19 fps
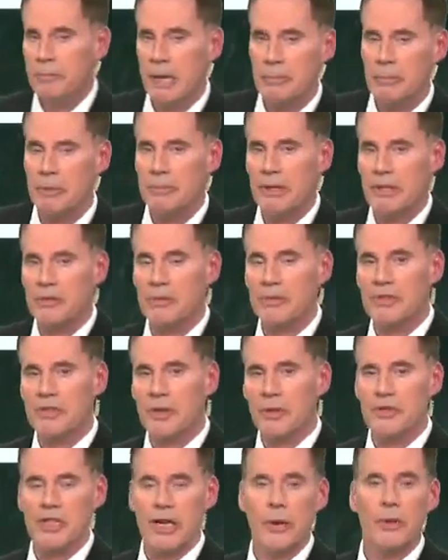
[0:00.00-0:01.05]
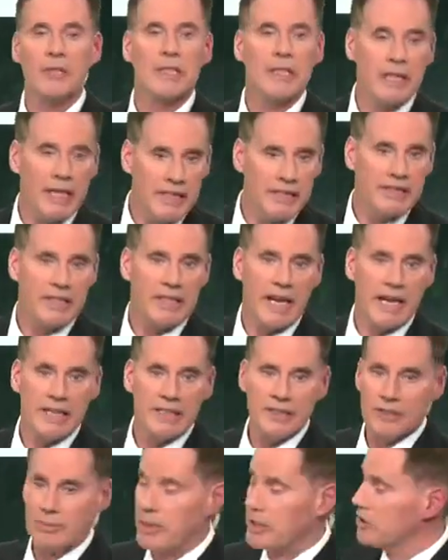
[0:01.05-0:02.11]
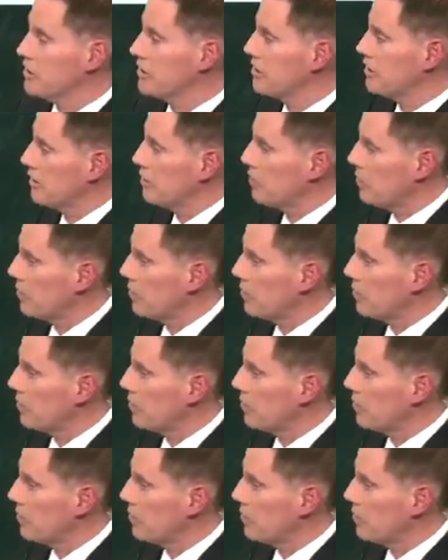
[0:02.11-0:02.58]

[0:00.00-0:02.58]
may be mixed with snow showers late tonight, especially to the